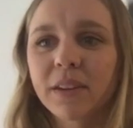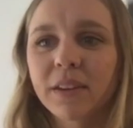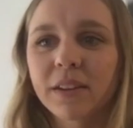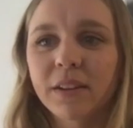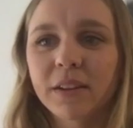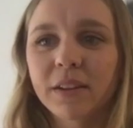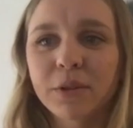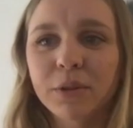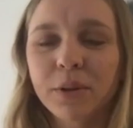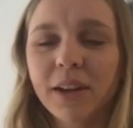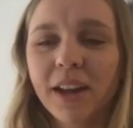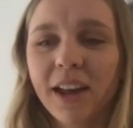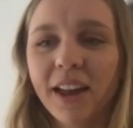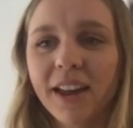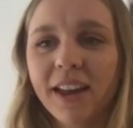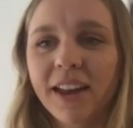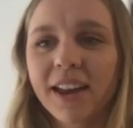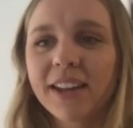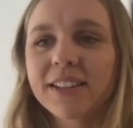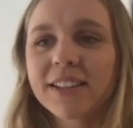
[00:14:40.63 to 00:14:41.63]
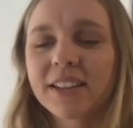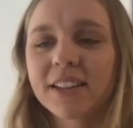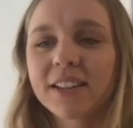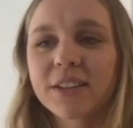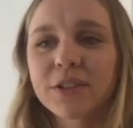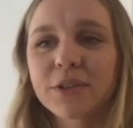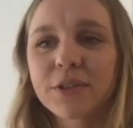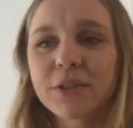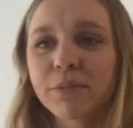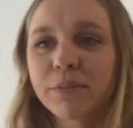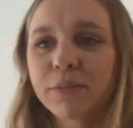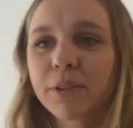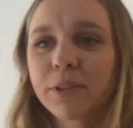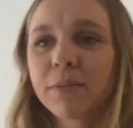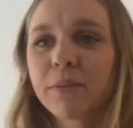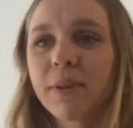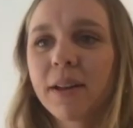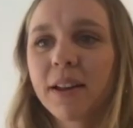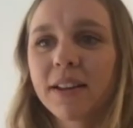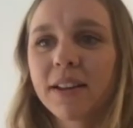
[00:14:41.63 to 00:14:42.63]
create and to
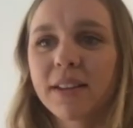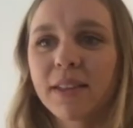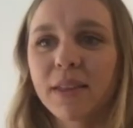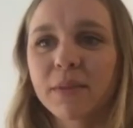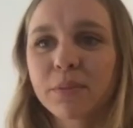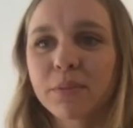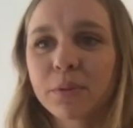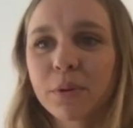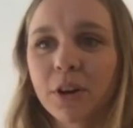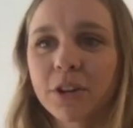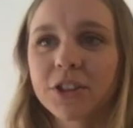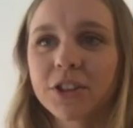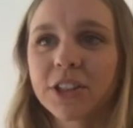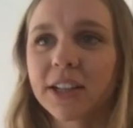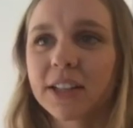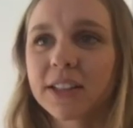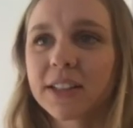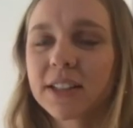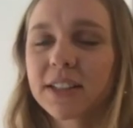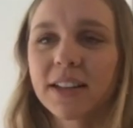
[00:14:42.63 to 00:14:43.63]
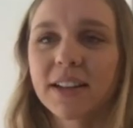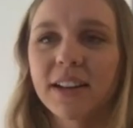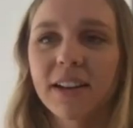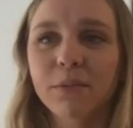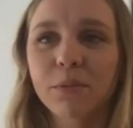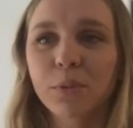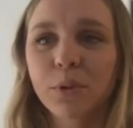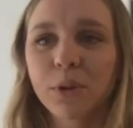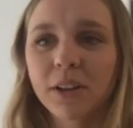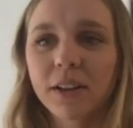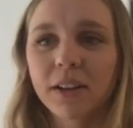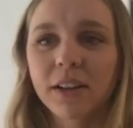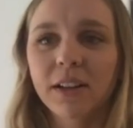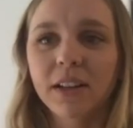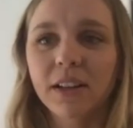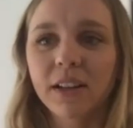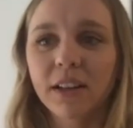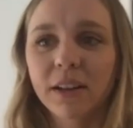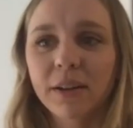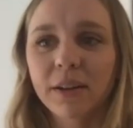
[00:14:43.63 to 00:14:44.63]
implement the projects that I'm
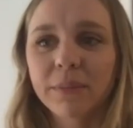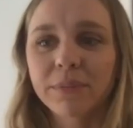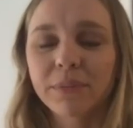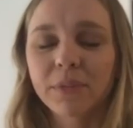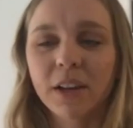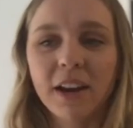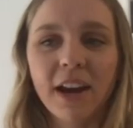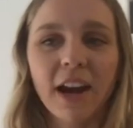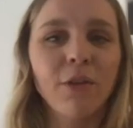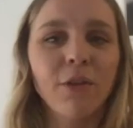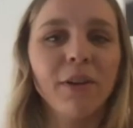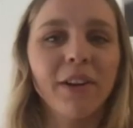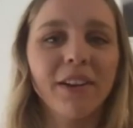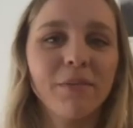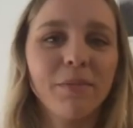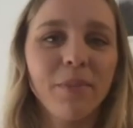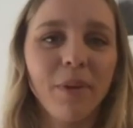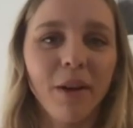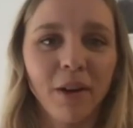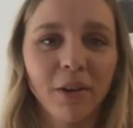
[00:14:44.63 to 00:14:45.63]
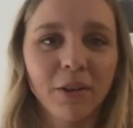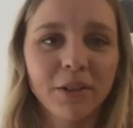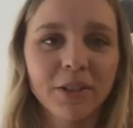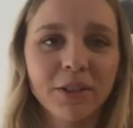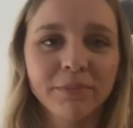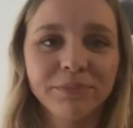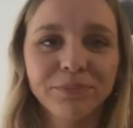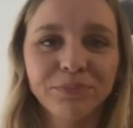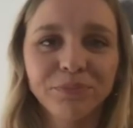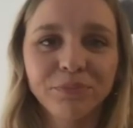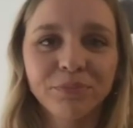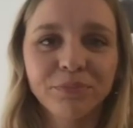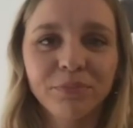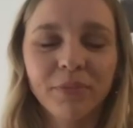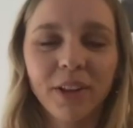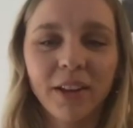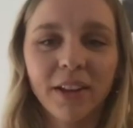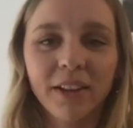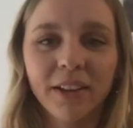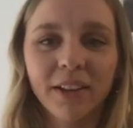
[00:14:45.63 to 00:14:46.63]
really caring about.
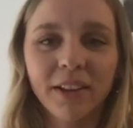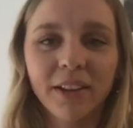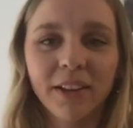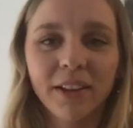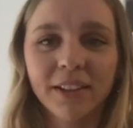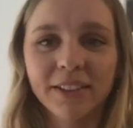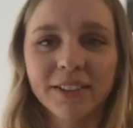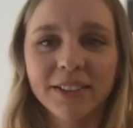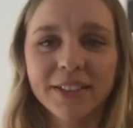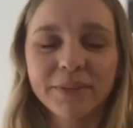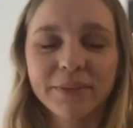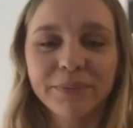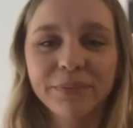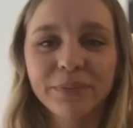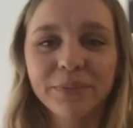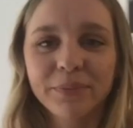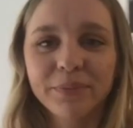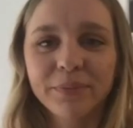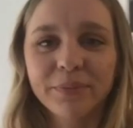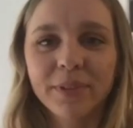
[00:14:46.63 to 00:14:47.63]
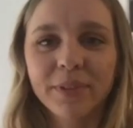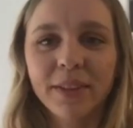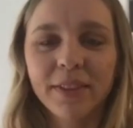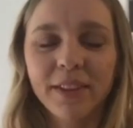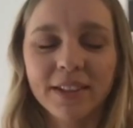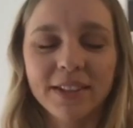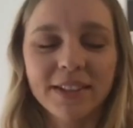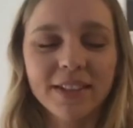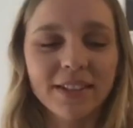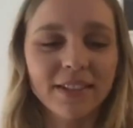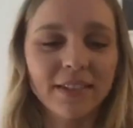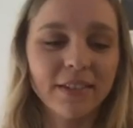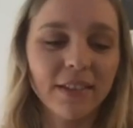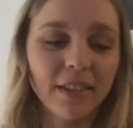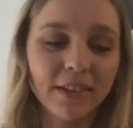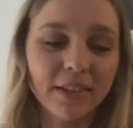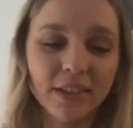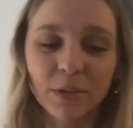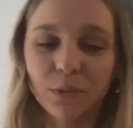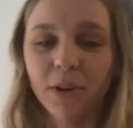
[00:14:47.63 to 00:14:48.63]
And that's
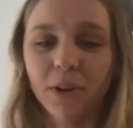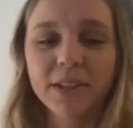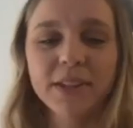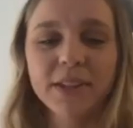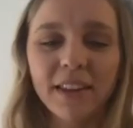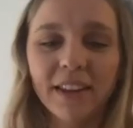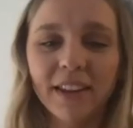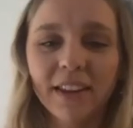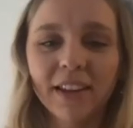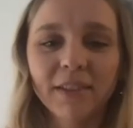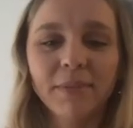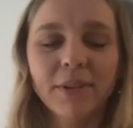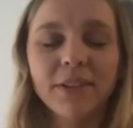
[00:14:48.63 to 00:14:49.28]
the one thing.